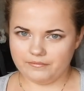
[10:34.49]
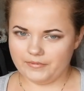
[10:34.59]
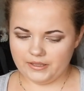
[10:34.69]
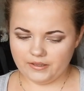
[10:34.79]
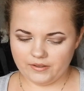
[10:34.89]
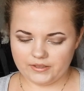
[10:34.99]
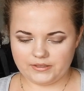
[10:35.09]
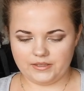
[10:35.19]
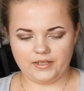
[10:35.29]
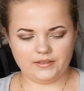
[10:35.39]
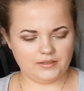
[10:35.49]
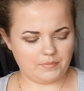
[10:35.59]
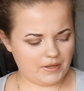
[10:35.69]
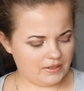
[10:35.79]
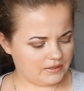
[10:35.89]
What a coincidence!
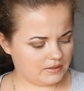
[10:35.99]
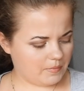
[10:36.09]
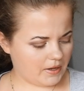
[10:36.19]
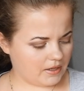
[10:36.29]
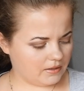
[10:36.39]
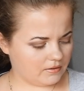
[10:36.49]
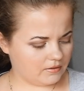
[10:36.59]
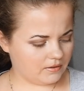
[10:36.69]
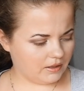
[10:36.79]
Made in Spain.